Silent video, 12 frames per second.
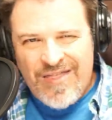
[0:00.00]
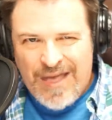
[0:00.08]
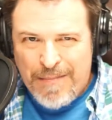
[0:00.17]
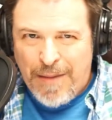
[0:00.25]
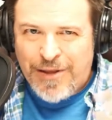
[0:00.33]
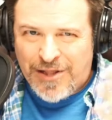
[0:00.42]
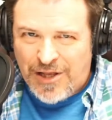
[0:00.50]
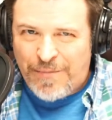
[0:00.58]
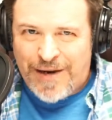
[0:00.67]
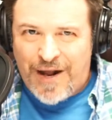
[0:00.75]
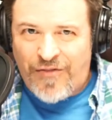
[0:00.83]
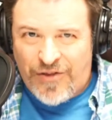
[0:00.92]
That may be a little
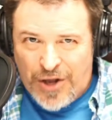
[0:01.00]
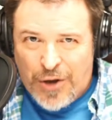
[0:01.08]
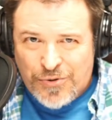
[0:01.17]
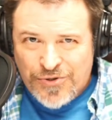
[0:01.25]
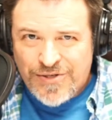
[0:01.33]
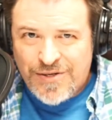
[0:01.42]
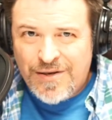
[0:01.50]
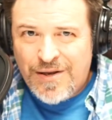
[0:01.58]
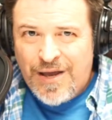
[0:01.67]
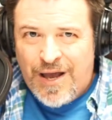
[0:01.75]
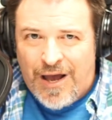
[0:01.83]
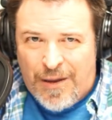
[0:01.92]
bit on the nose.
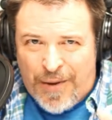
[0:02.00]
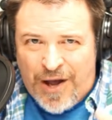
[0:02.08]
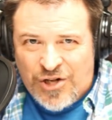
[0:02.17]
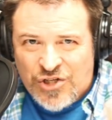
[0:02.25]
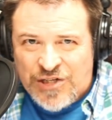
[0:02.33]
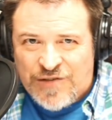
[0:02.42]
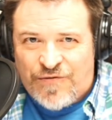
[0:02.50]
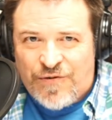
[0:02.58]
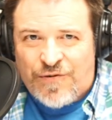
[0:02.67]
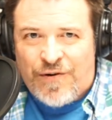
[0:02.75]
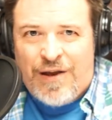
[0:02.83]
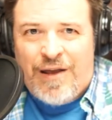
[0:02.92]
Apologies
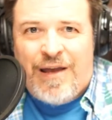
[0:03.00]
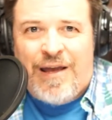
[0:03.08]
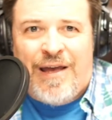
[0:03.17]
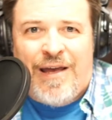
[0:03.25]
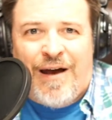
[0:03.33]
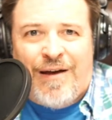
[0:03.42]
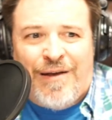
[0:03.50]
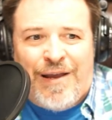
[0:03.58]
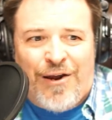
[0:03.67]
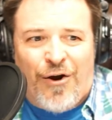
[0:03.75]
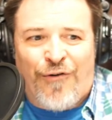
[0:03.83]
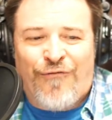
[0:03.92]
for
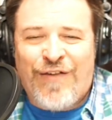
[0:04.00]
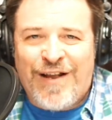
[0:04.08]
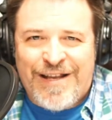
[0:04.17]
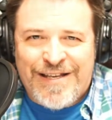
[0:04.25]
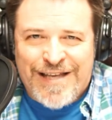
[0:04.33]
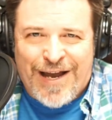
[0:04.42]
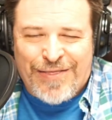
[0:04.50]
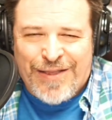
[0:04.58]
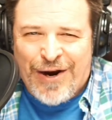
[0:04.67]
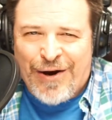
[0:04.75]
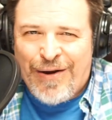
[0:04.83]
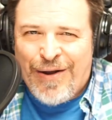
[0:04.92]
any hurt feelings out
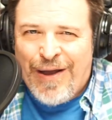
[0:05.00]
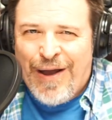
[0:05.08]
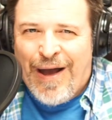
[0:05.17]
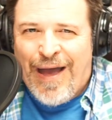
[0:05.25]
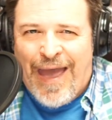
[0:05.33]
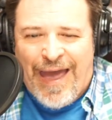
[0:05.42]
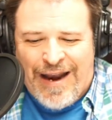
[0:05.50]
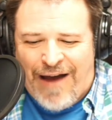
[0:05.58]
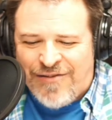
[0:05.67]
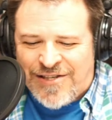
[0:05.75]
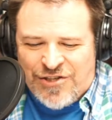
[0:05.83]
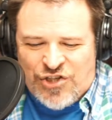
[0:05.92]
there. And
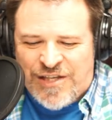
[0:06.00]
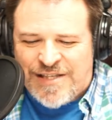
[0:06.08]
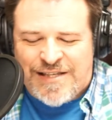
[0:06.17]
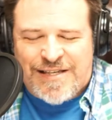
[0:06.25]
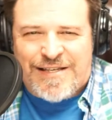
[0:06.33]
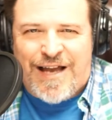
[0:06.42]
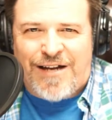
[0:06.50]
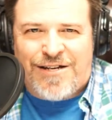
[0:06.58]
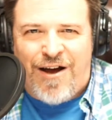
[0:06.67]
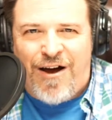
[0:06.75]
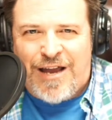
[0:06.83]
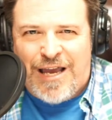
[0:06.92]
obviously Jesus is not
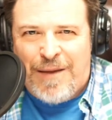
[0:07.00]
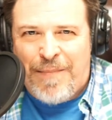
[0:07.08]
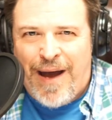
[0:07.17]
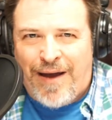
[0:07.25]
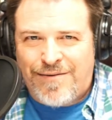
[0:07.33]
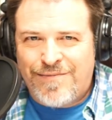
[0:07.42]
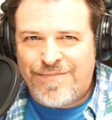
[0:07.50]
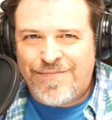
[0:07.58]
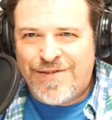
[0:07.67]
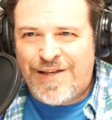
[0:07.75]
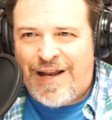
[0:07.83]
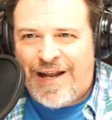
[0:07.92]
talking about
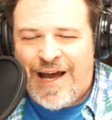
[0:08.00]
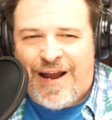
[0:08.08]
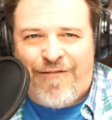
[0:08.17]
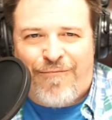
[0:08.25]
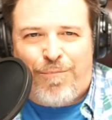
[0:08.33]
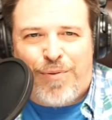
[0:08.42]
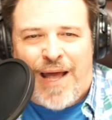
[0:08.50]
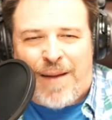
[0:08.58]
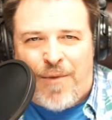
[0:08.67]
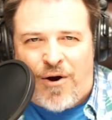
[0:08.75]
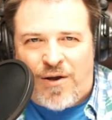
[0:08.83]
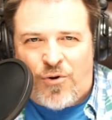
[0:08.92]
any kind of black
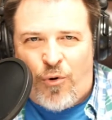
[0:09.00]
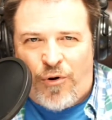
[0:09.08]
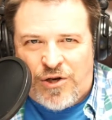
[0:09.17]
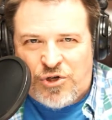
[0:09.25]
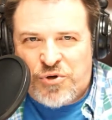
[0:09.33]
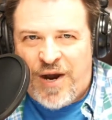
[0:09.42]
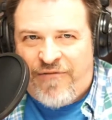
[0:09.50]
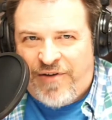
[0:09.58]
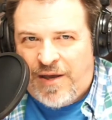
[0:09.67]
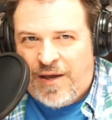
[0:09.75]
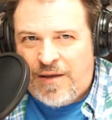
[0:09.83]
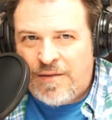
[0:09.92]
market organ
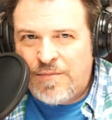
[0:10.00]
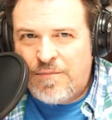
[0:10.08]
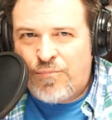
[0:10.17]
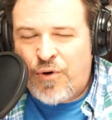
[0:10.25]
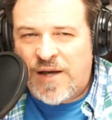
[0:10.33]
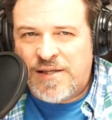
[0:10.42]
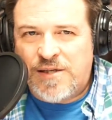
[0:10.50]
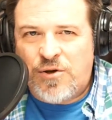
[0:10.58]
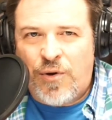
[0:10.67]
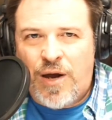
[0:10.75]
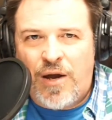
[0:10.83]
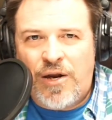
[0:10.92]
trafficking process
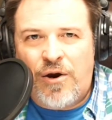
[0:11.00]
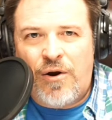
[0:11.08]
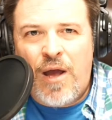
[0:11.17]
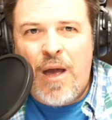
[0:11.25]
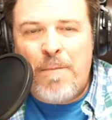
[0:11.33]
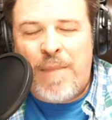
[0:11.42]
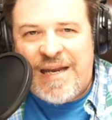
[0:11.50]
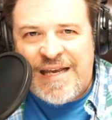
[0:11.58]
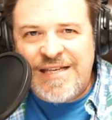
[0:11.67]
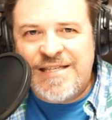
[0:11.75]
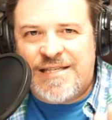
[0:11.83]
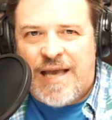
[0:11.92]
going on here. But he
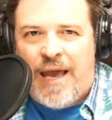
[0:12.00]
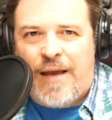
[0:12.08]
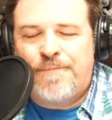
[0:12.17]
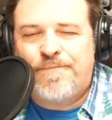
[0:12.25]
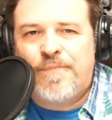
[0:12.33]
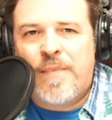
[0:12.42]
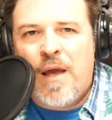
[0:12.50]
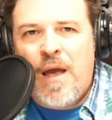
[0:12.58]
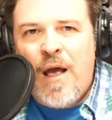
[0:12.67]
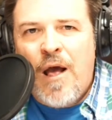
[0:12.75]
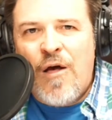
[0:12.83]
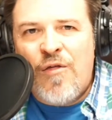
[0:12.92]
is saying
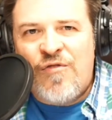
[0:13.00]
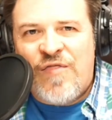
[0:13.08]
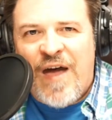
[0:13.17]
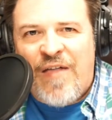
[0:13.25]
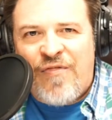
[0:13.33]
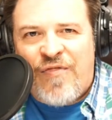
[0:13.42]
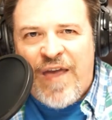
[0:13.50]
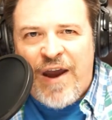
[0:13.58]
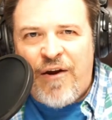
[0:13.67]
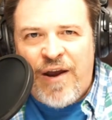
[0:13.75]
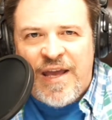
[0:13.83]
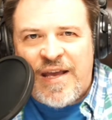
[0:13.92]
that there
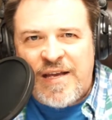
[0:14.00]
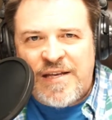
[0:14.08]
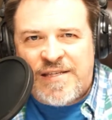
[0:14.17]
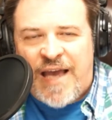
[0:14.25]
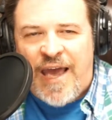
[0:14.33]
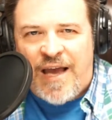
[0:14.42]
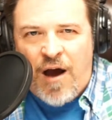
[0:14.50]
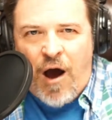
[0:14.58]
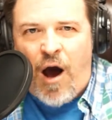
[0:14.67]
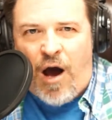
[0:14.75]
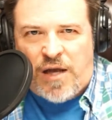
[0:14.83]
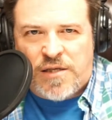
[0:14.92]
is a
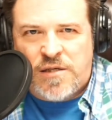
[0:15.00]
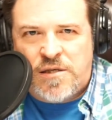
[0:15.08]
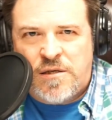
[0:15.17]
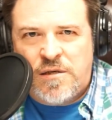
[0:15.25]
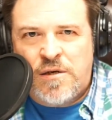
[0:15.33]
cost